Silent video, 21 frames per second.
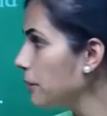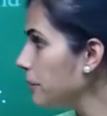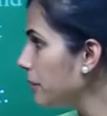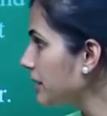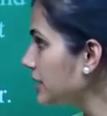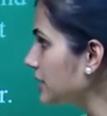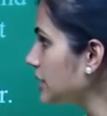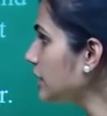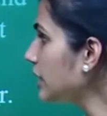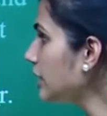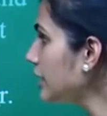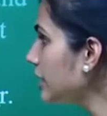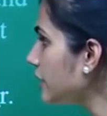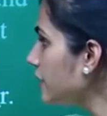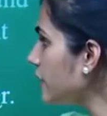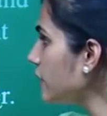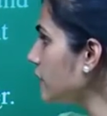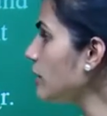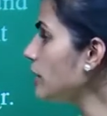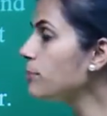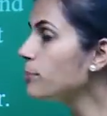But here,
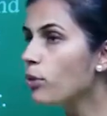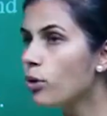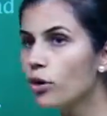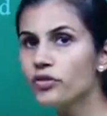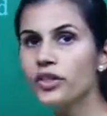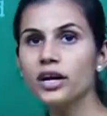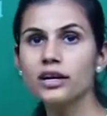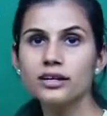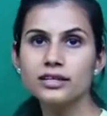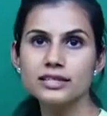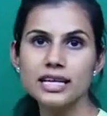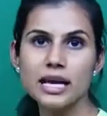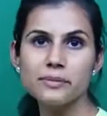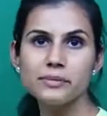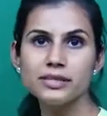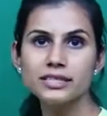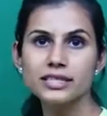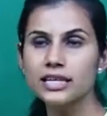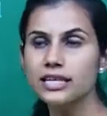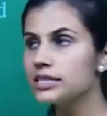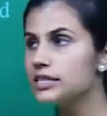even when both occur
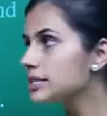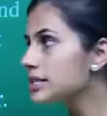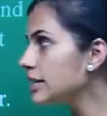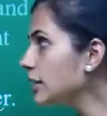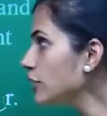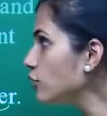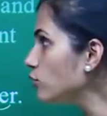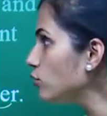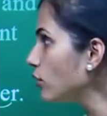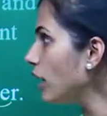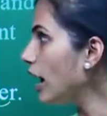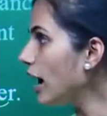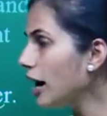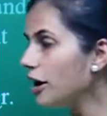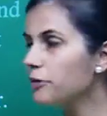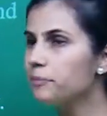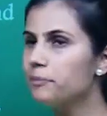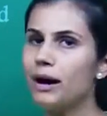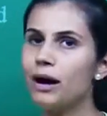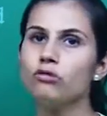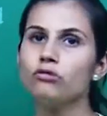simultaneously, you
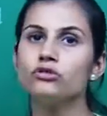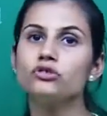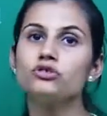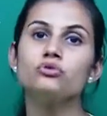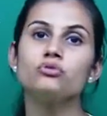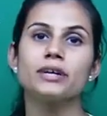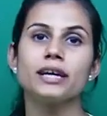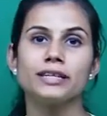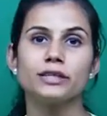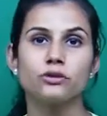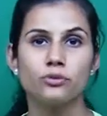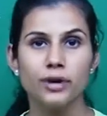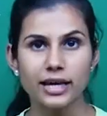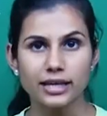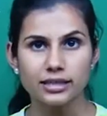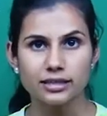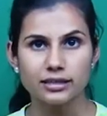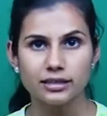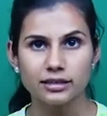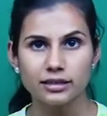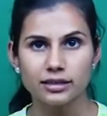are bound to get
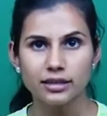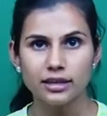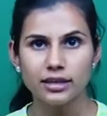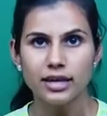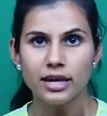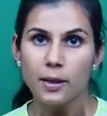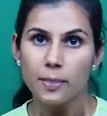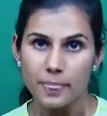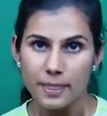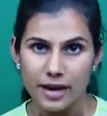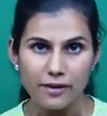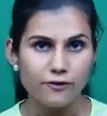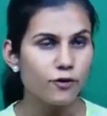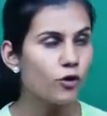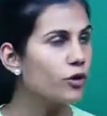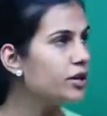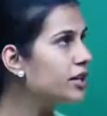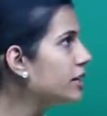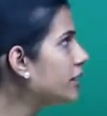wet. Therefore,